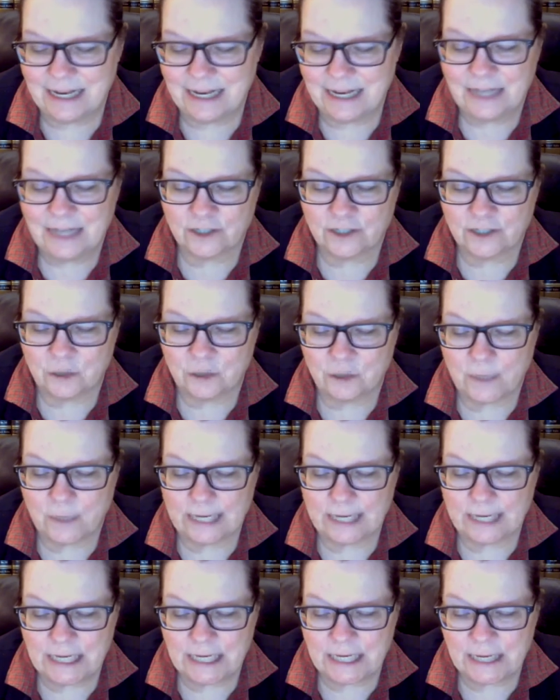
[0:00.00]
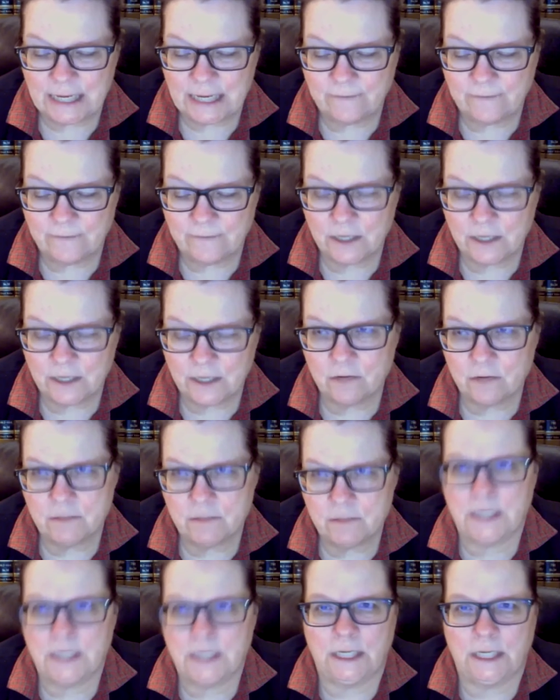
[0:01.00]
So if you
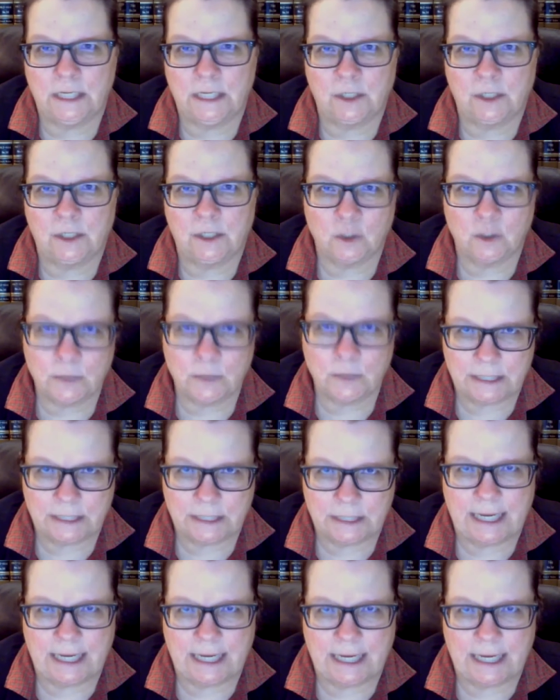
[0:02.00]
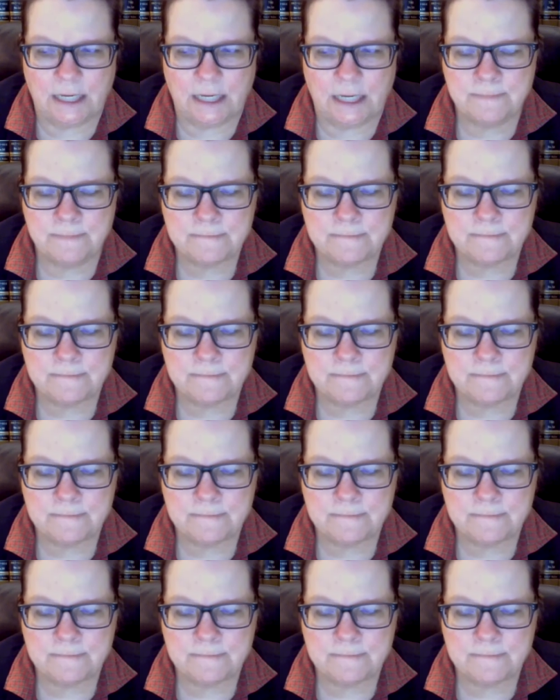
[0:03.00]
need to stay